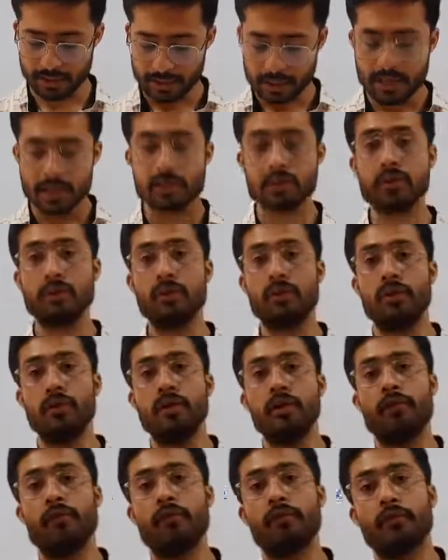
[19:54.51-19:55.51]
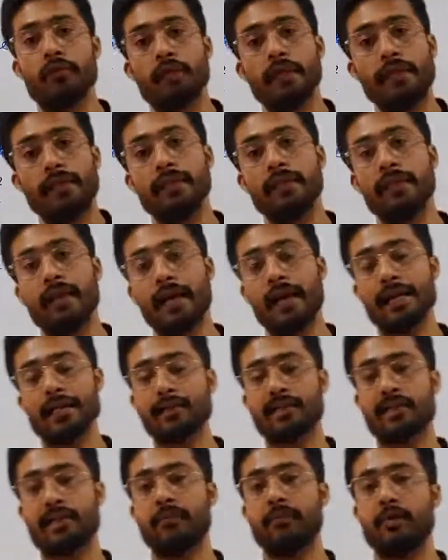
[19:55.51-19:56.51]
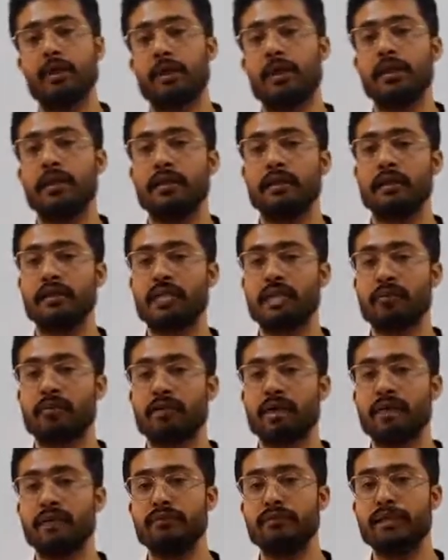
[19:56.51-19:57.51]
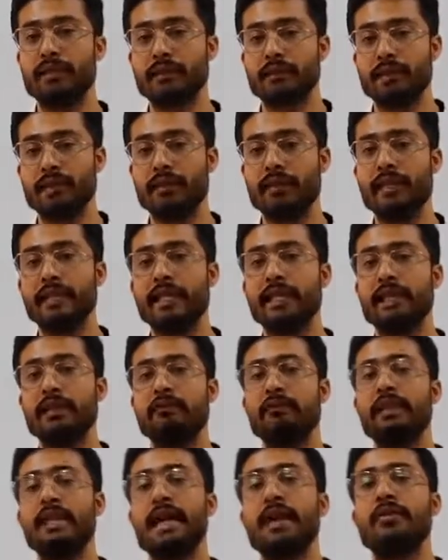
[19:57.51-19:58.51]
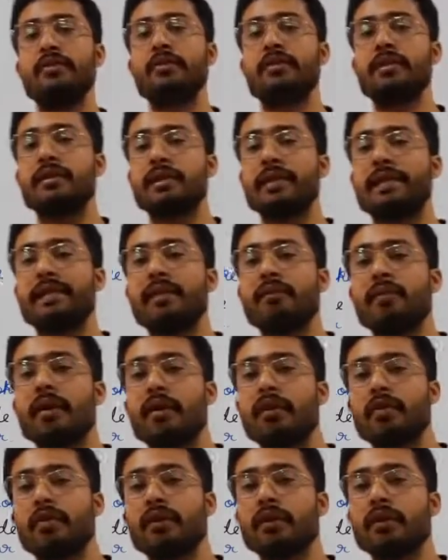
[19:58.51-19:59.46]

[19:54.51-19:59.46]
So in the last chapter, the chapter number 17, we have studied about